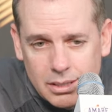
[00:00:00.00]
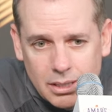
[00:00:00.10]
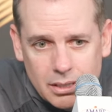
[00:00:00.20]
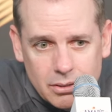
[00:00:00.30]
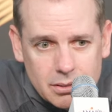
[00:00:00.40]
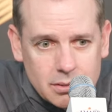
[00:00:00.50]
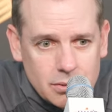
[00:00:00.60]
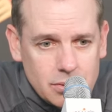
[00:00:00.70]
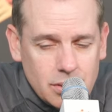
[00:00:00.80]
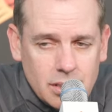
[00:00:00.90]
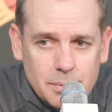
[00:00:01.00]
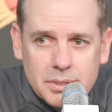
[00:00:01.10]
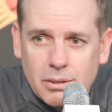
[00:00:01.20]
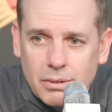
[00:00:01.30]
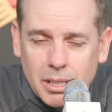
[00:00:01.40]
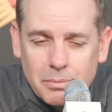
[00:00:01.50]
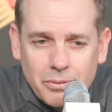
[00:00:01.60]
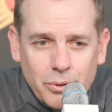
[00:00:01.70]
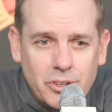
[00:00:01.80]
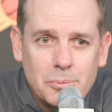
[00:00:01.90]
you know, to eclipse Kareem a
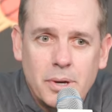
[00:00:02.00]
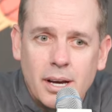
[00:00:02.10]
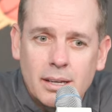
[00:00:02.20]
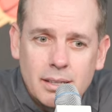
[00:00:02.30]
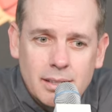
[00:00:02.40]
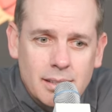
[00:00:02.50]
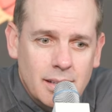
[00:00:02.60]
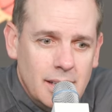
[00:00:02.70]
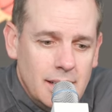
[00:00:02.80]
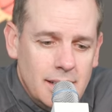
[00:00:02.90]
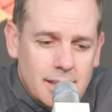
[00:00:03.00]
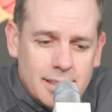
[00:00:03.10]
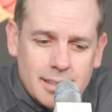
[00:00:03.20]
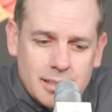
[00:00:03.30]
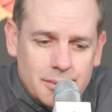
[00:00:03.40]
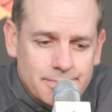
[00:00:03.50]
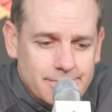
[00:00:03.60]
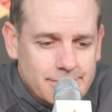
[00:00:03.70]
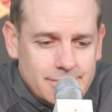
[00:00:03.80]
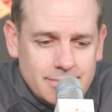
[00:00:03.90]
few years back, and you